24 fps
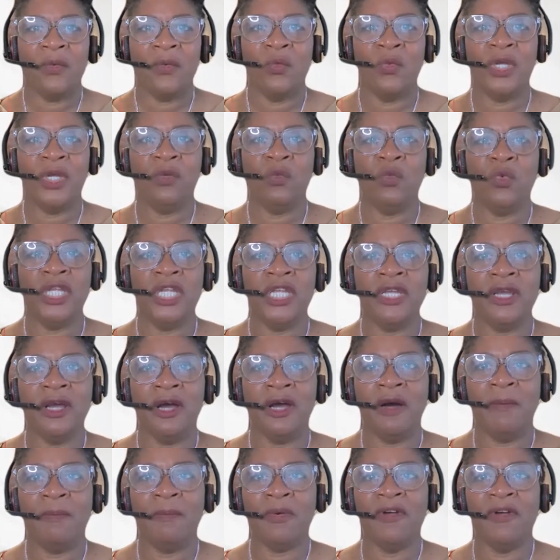When we
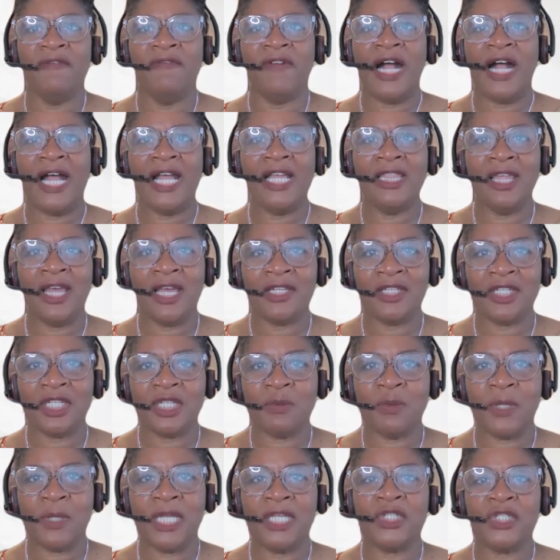provide that
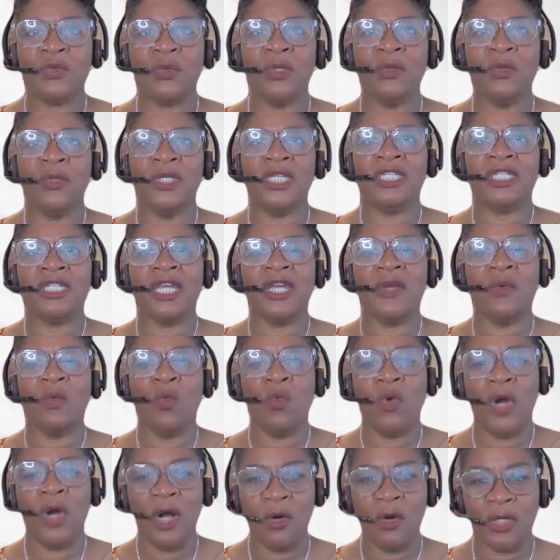space where we say,
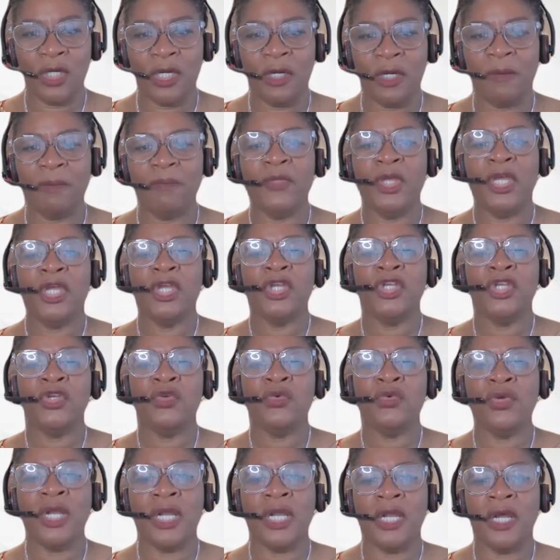welcome,
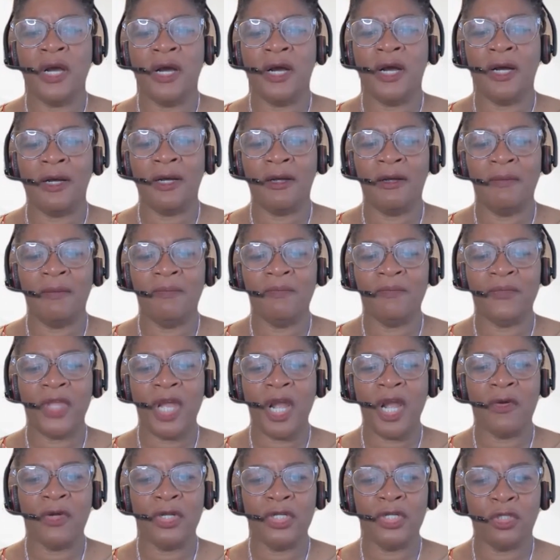you
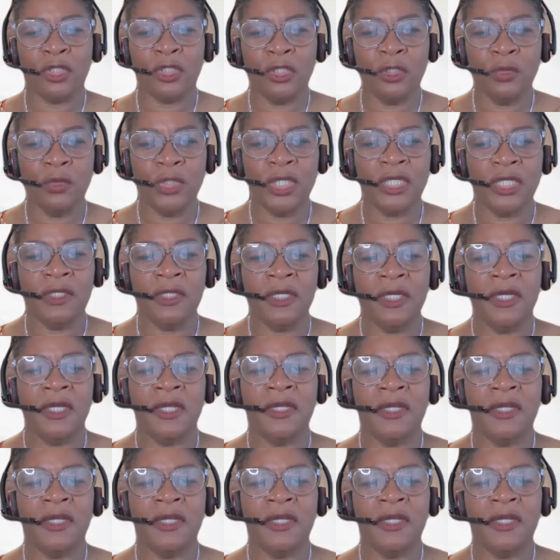are included.